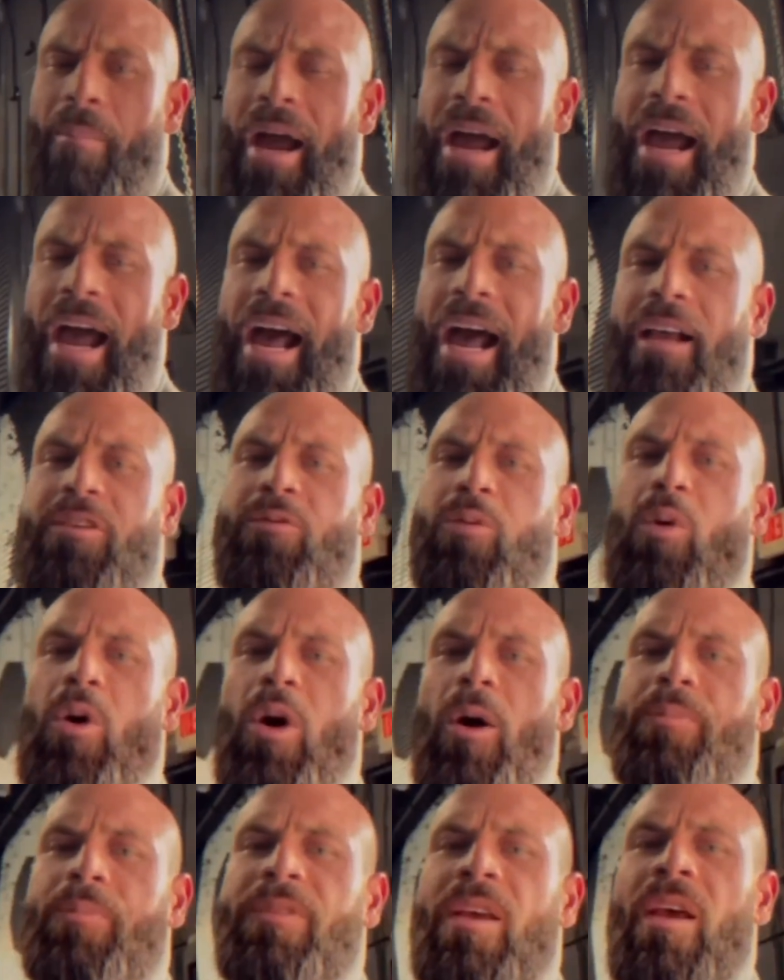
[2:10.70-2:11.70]
His
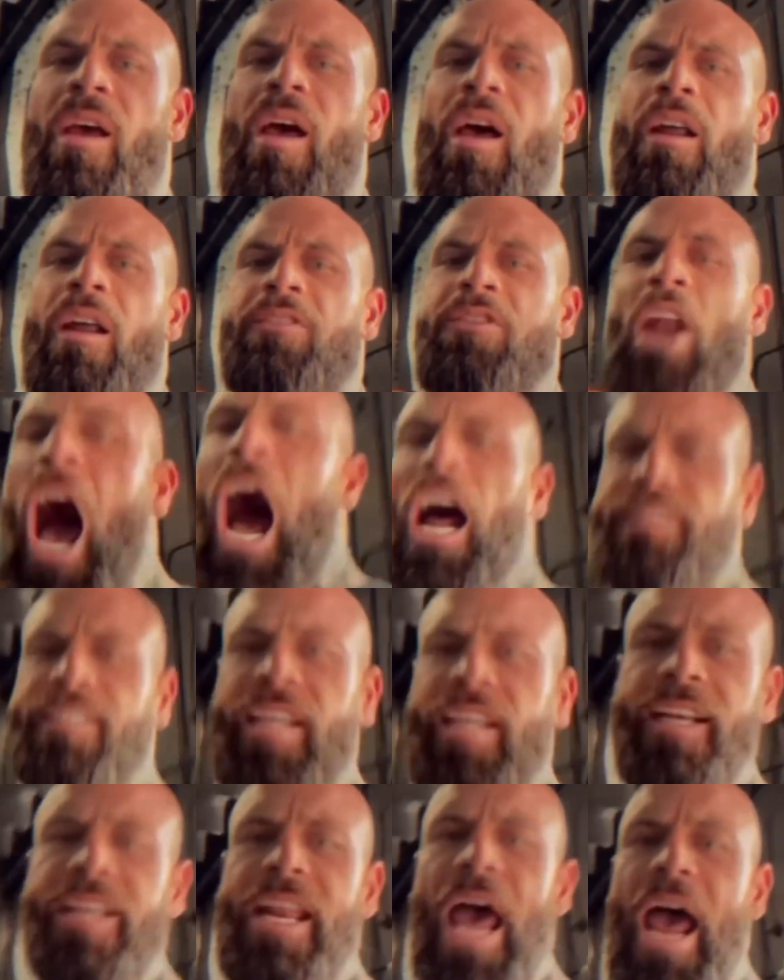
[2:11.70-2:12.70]
entire brand is
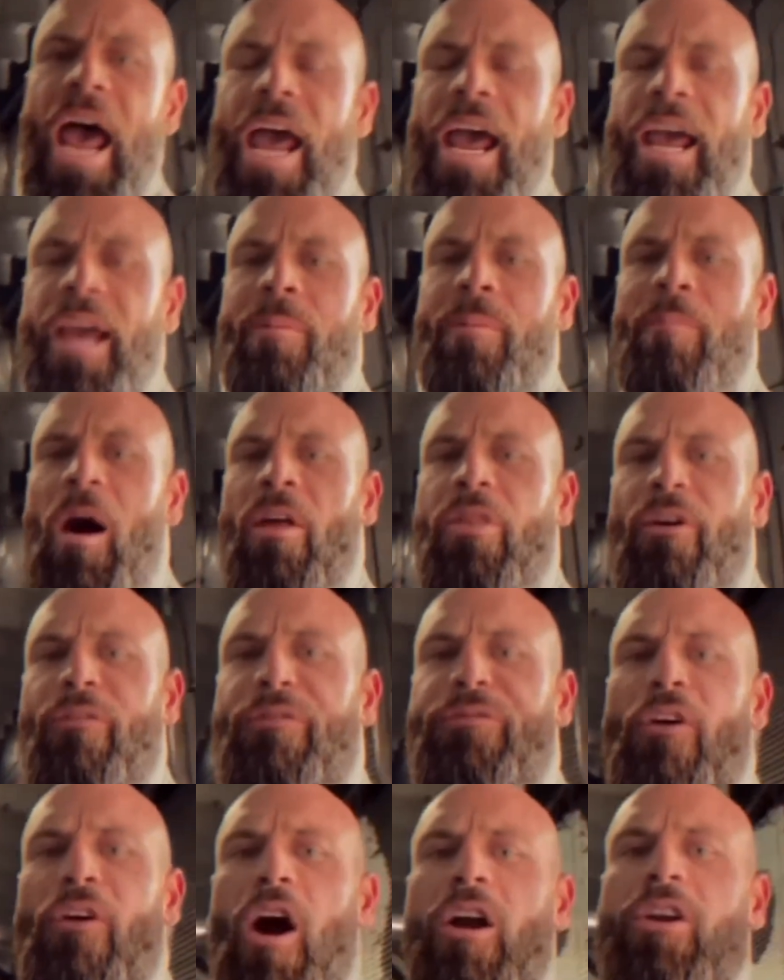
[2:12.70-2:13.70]
built on
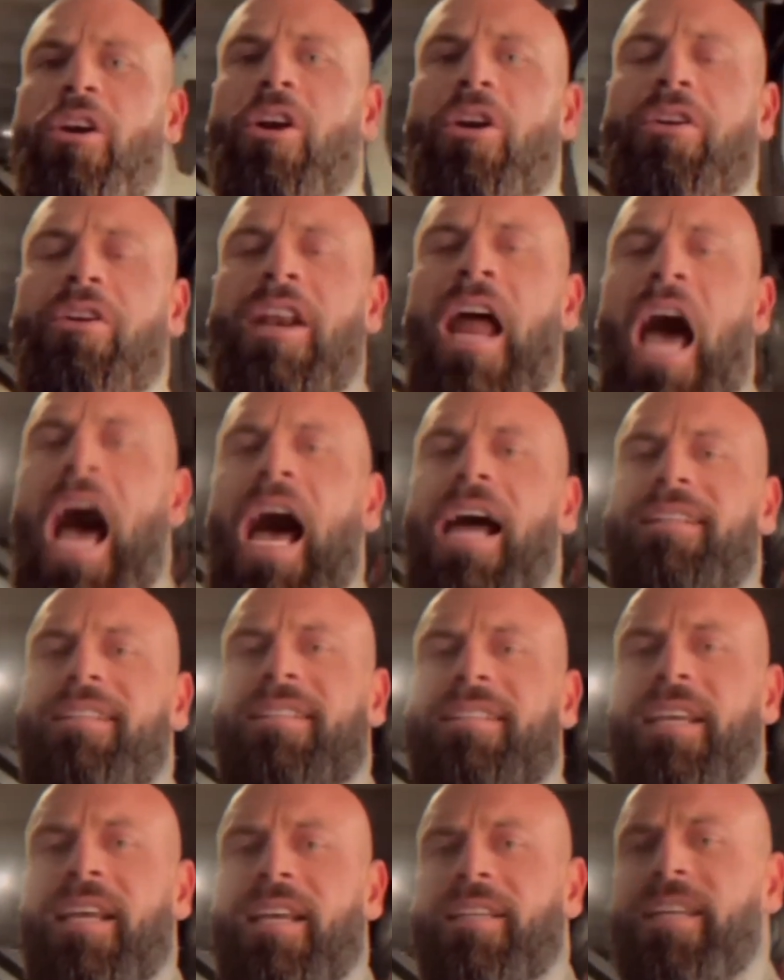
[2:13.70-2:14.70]
exaggeration,
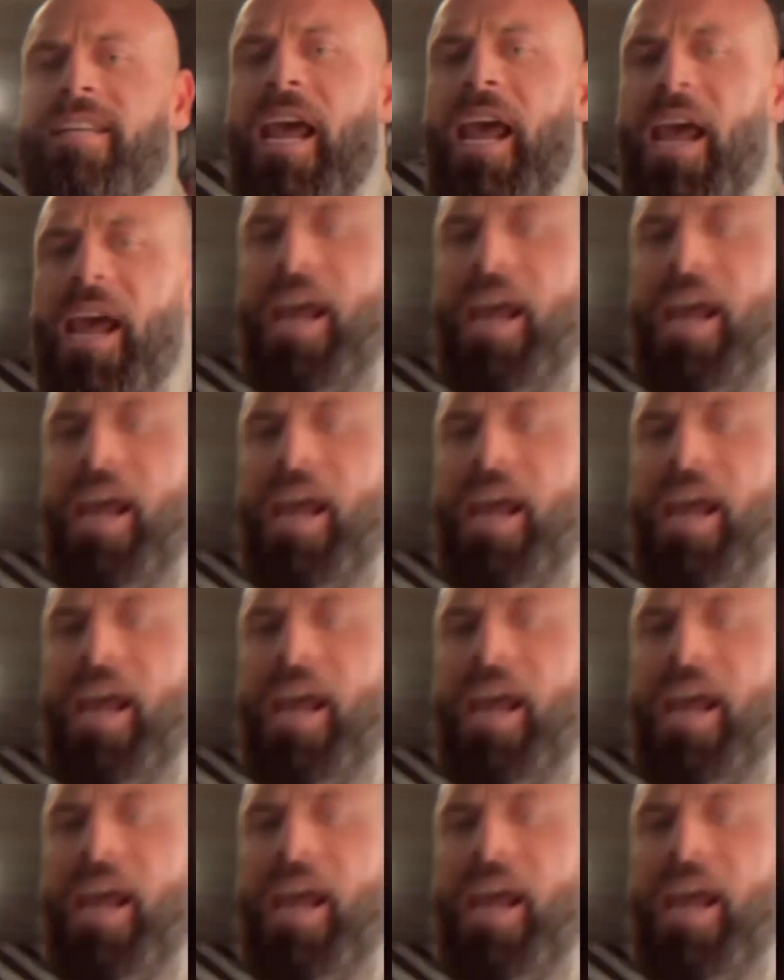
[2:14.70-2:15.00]
and